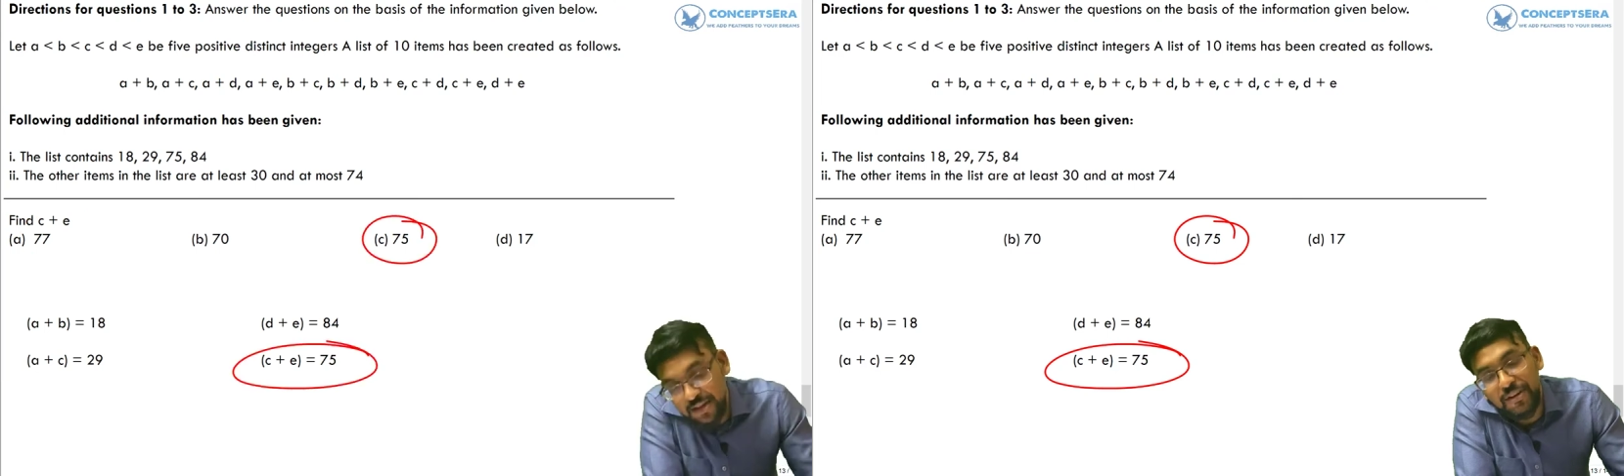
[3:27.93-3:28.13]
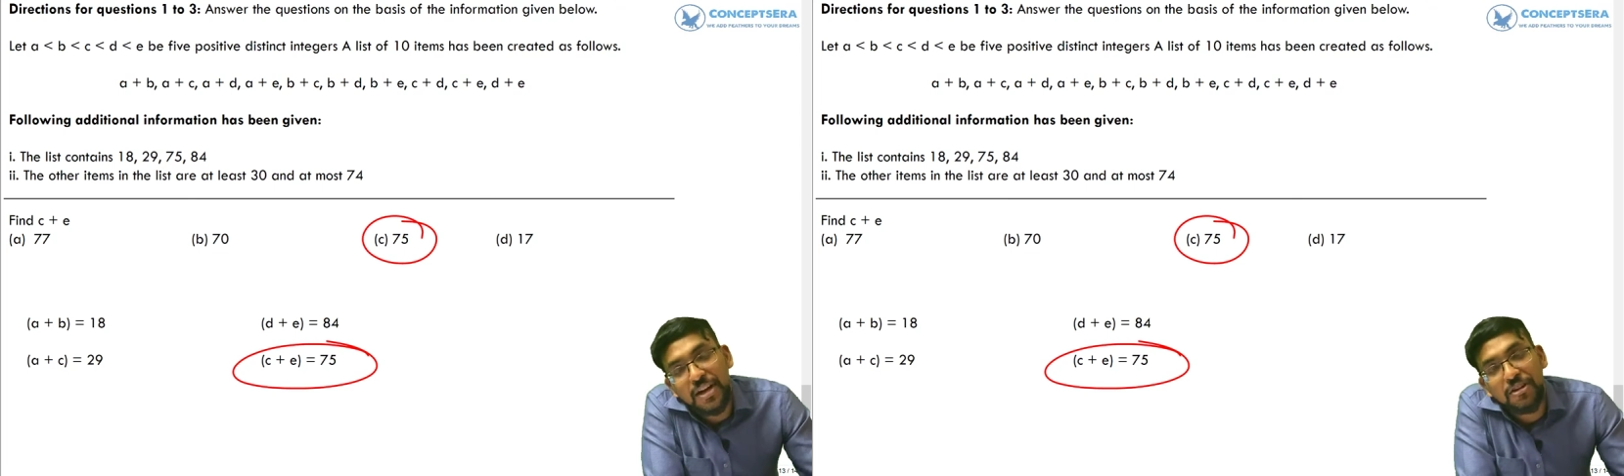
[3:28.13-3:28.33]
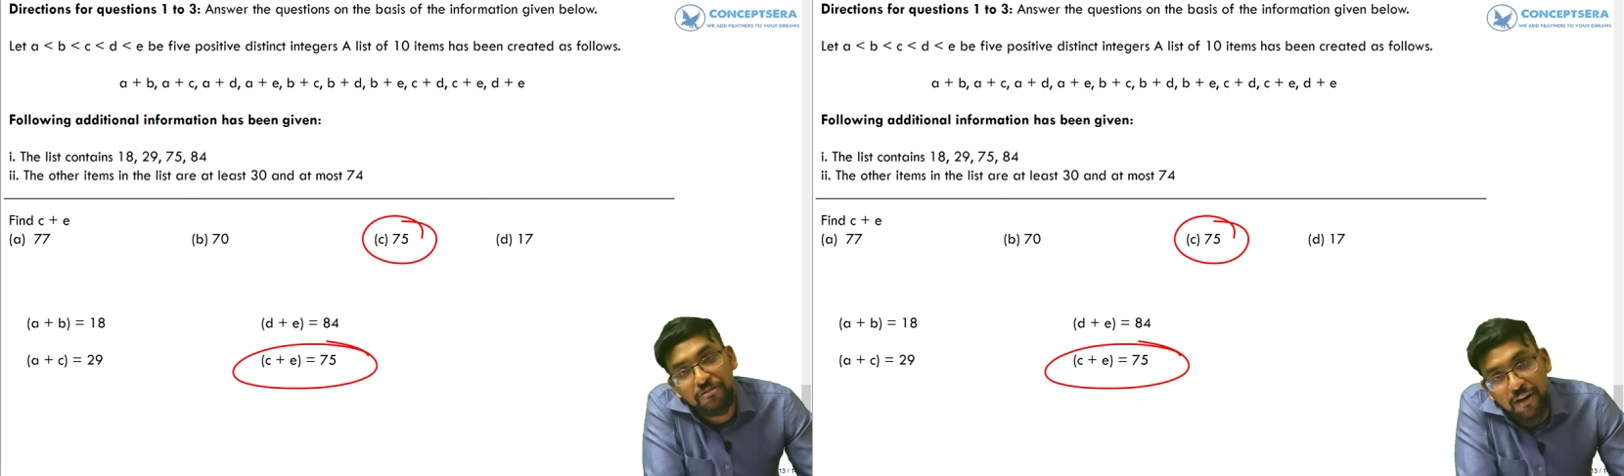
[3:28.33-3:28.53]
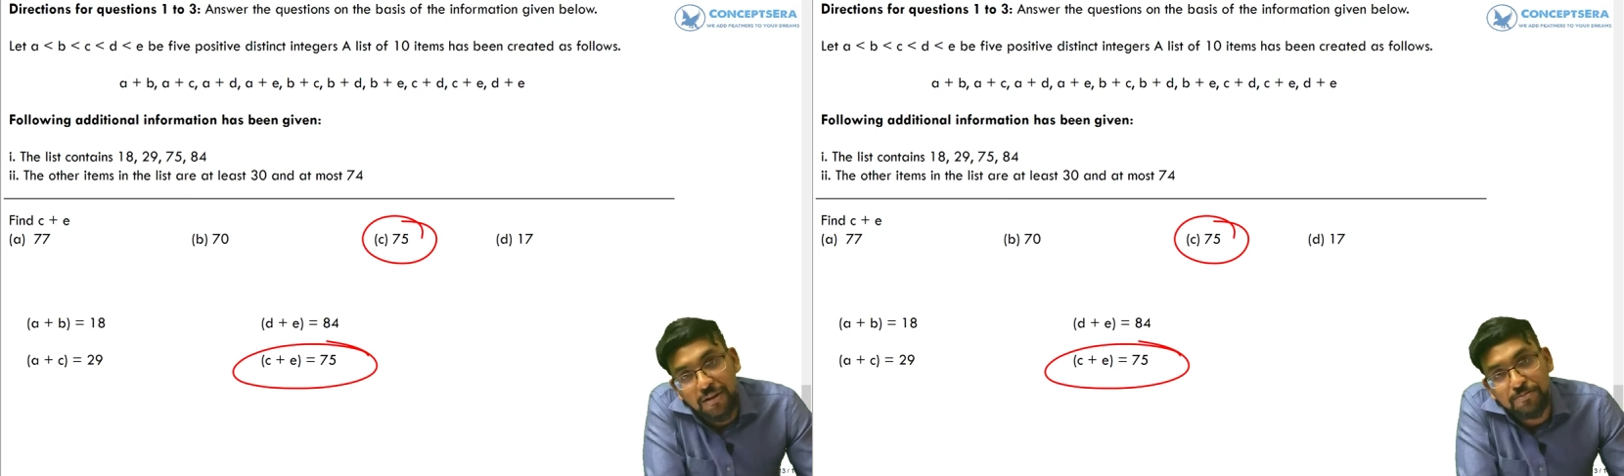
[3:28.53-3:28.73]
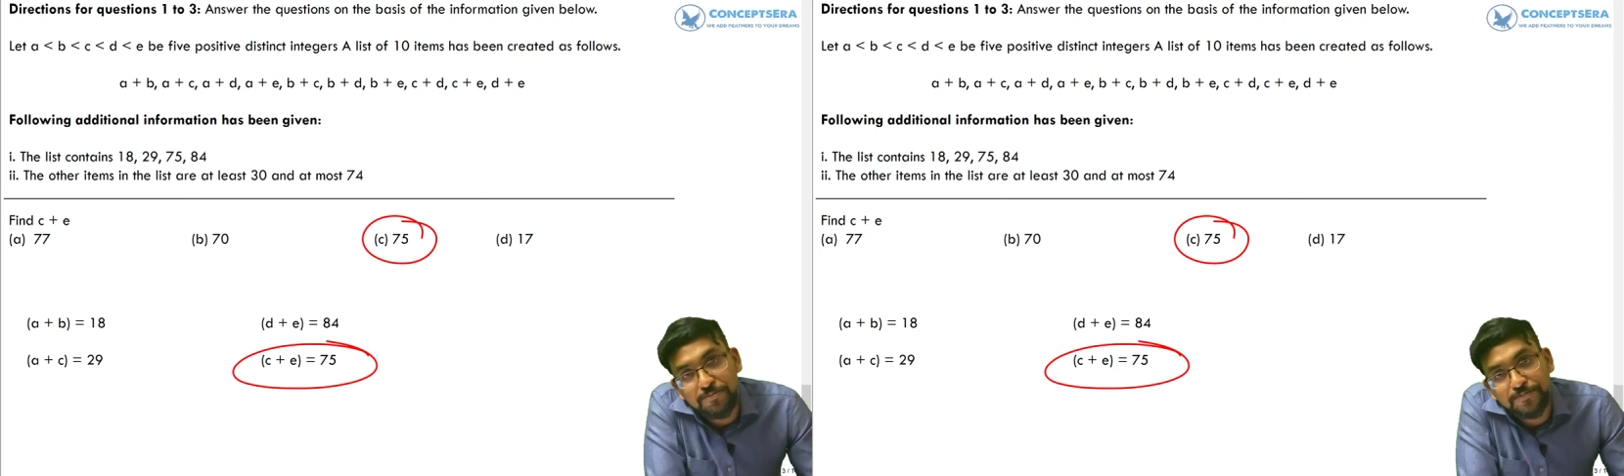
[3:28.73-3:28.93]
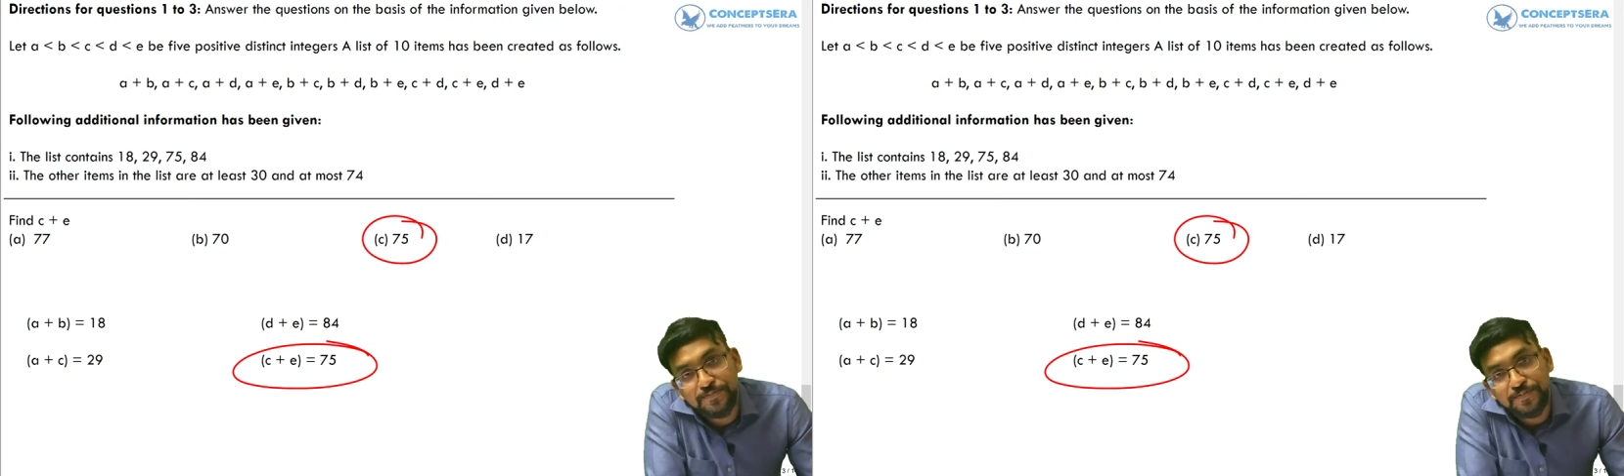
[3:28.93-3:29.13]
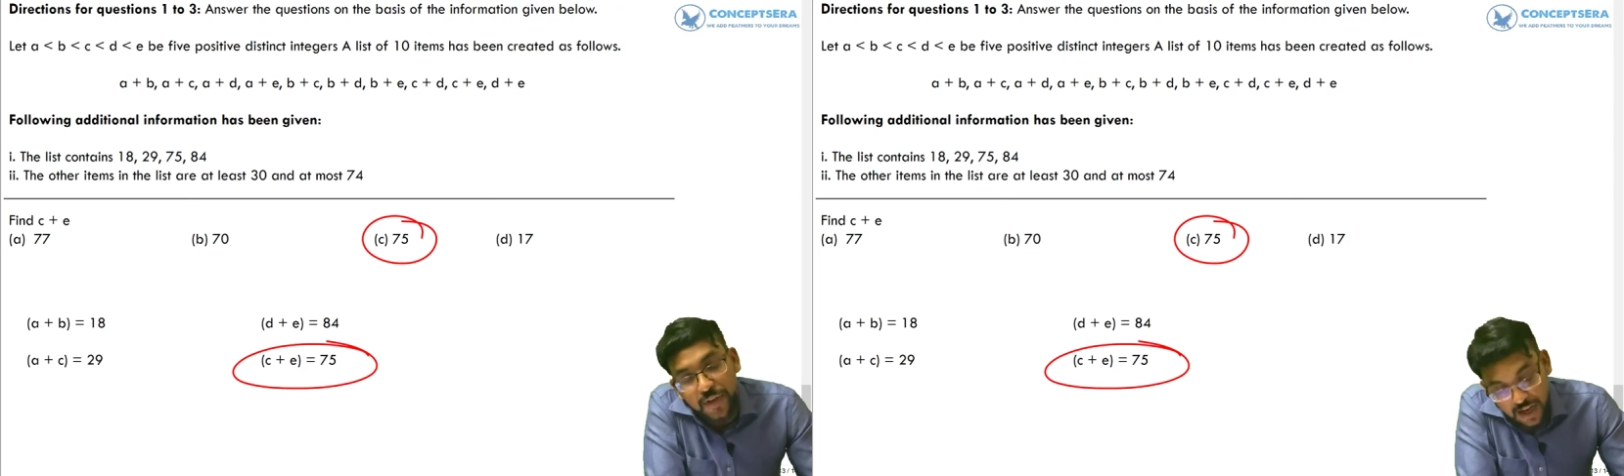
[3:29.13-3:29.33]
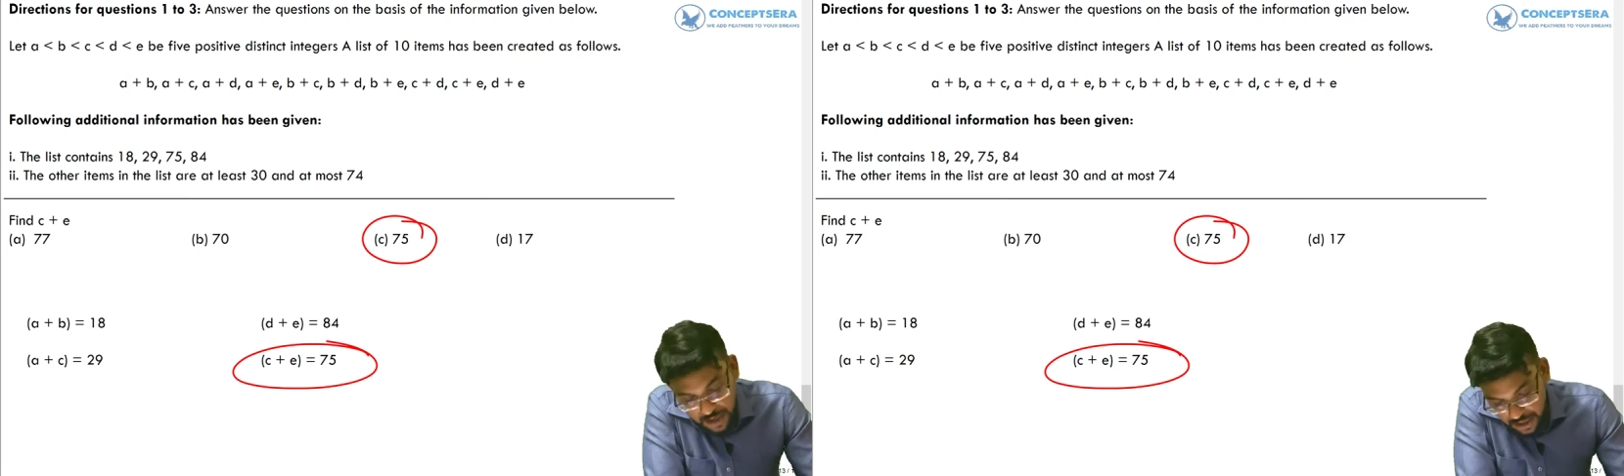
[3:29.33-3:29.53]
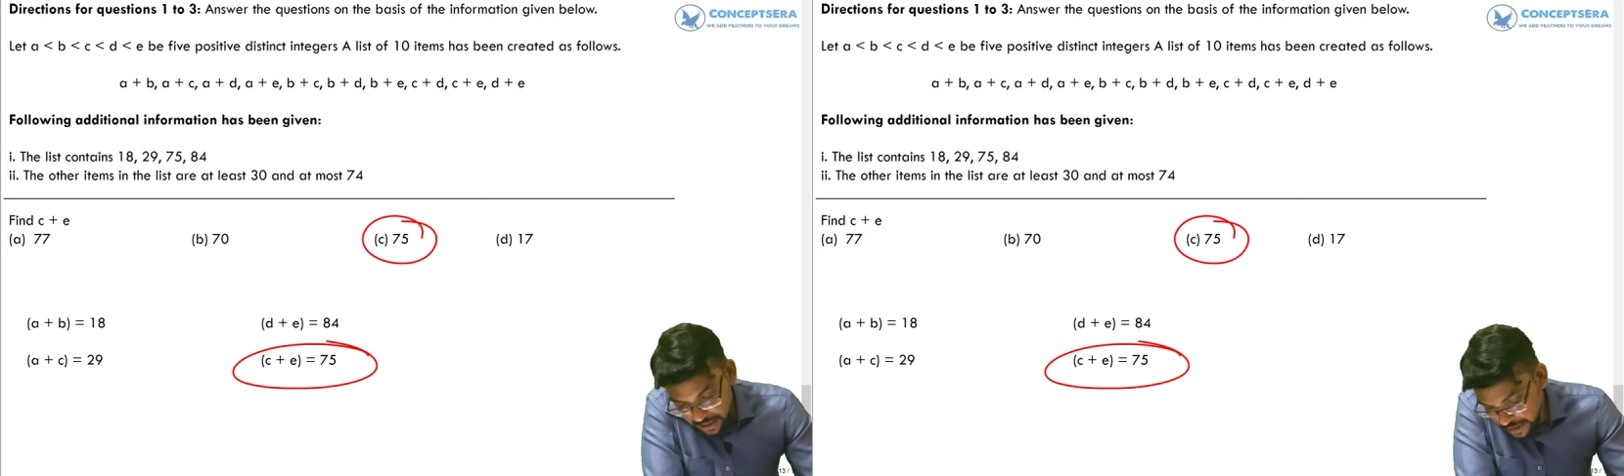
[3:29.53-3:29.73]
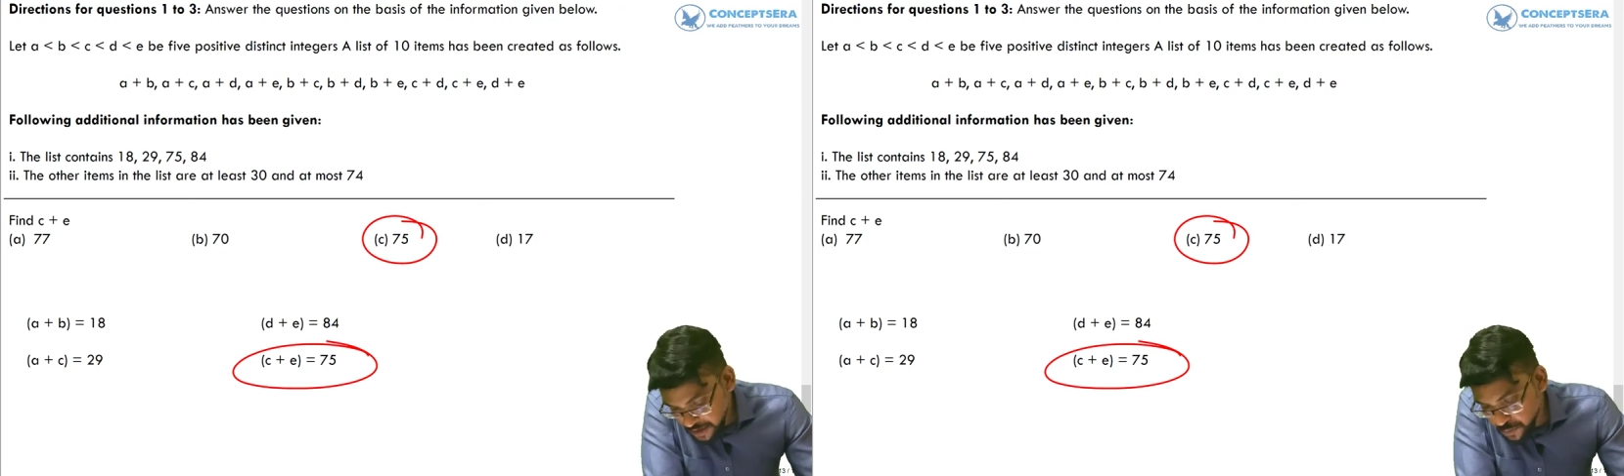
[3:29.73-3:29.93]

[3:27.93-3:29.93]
75. Let's